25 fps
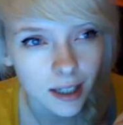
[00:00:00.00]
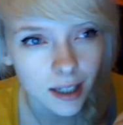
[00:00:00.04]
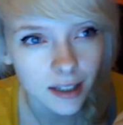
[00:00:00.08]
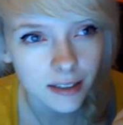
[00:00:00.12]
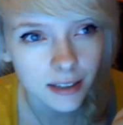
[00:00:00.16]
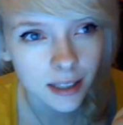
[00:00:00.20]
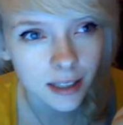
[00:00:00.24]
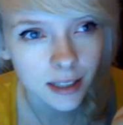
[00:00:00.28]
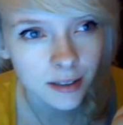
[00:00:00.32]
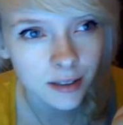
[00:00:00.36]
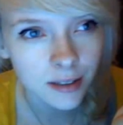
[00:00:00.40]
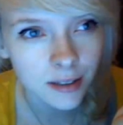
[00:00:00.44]

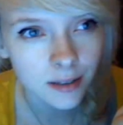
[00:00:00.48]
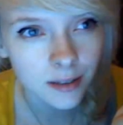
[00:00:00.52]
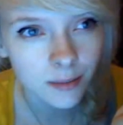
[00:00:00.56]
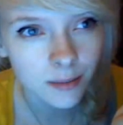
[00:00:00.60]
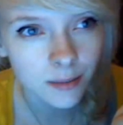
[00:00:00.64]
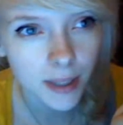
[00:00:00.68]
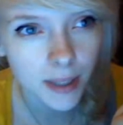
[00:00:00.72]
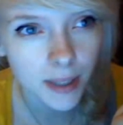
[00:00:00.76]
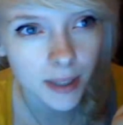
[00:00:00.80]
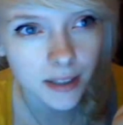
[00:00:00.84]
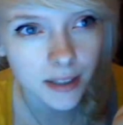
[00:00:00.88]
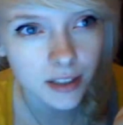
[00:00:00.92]
And that doesn't
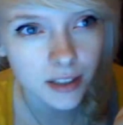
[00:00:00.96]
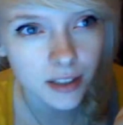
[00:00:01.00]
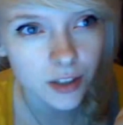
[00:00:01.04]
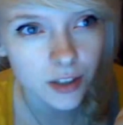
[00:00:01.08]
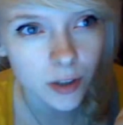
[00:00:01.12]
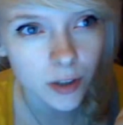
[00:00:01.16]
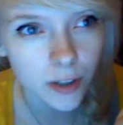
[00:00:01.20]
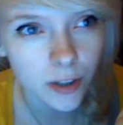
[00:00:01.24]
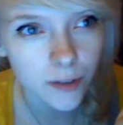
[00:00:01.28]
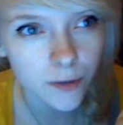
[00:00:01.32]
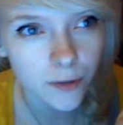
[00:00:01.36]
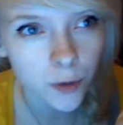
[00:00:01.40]
make it
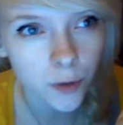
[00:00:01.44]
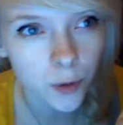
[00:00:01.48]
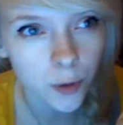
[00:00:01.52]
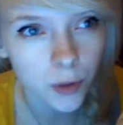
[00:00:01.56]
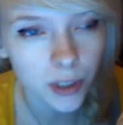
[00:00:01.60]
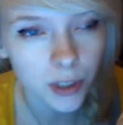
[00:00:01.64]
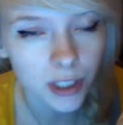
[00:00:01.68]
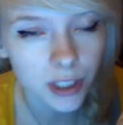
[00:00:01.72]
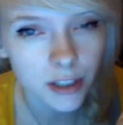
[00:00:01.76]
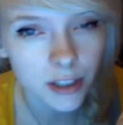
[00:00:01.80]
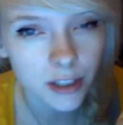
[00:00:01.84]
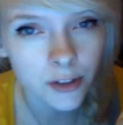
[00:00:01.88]

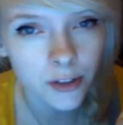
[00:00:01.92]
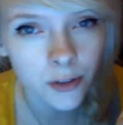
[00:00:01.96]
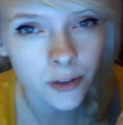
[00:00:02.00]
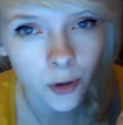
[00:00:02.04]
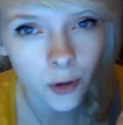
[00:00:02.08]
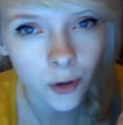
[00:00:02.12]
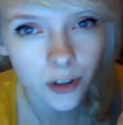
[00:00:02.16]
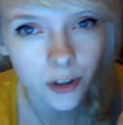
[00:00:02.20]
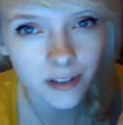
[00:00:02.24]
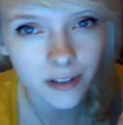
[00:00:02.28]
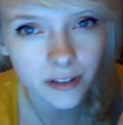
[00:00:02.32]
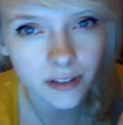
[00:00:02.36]
straightforward, and it's
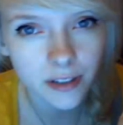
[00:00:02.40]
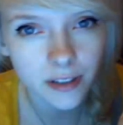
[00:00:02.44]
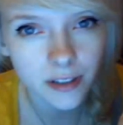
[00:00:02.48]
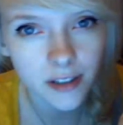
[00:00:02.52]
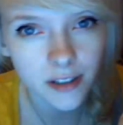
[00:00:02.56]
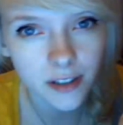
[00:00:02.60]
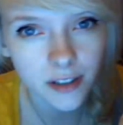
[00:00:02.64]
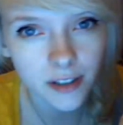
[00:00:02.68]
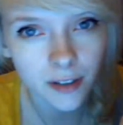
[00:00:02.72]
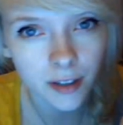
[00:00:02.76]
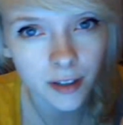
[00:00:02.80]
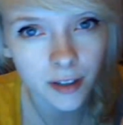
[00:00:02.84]
not
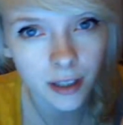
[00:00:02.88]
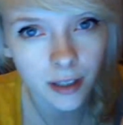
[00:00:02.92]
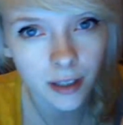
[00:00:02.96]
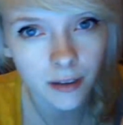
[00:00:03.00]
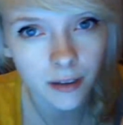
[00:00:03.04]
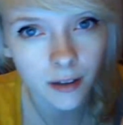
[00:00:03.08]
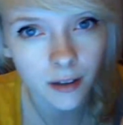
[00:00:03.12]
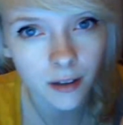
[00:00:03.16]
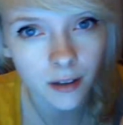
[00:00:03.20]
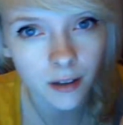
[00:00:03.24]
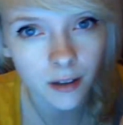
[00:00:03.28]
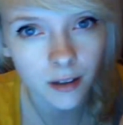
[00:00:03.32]
consistent
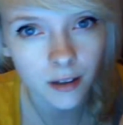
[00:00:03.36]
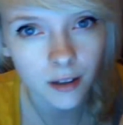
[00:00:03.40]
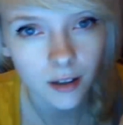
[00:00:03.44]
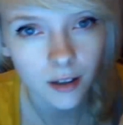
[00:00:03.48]
either.